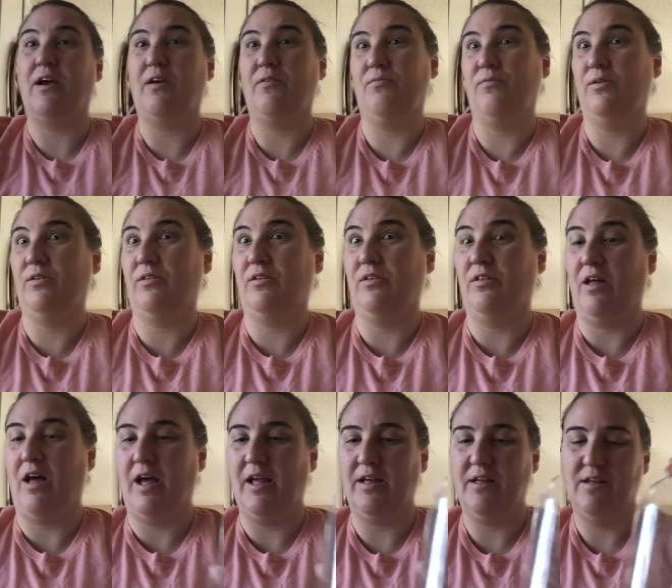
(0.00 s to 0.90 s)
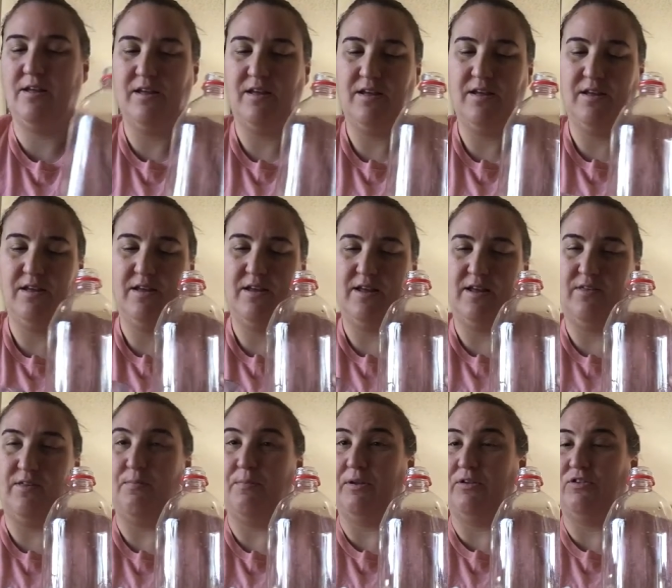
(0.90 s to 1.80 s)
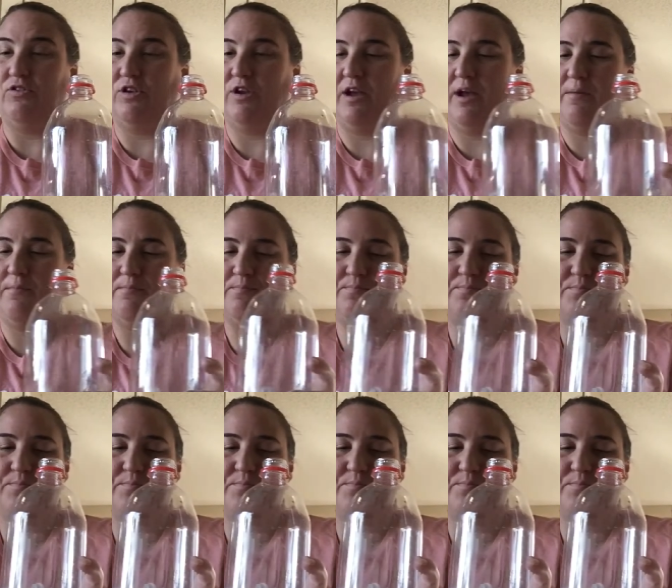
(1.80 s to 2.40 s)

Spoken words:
was a lot in the measuring cup.